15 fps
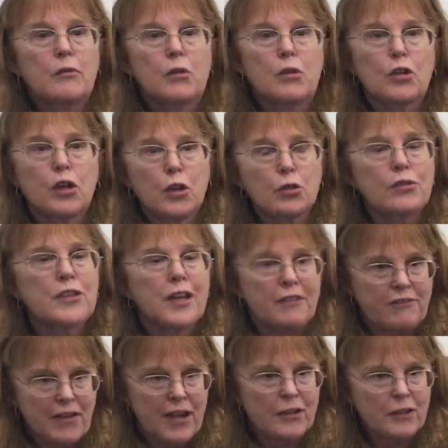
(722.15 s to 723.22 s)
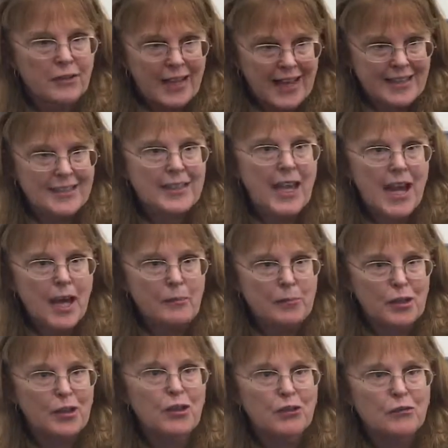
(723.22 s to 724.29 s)
we'll close that final last gap
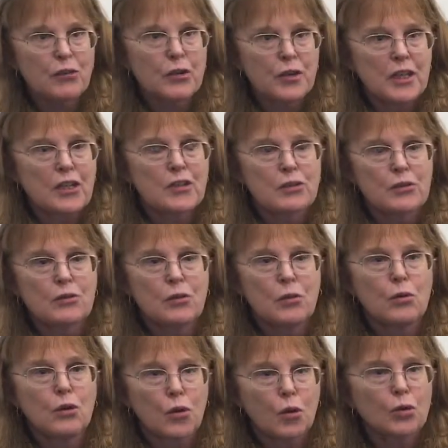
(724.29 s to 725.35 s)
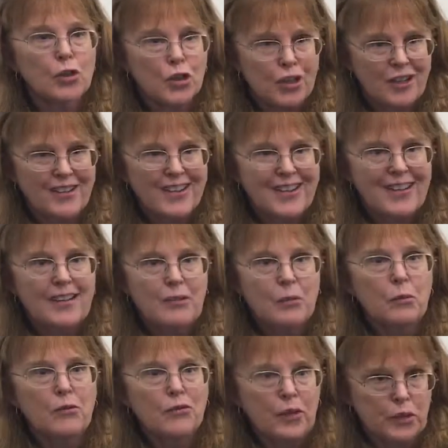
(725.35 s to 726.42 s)
for these older,
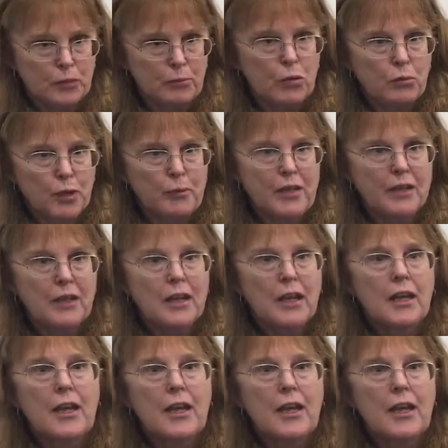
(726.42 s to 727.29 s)
vulnerable women.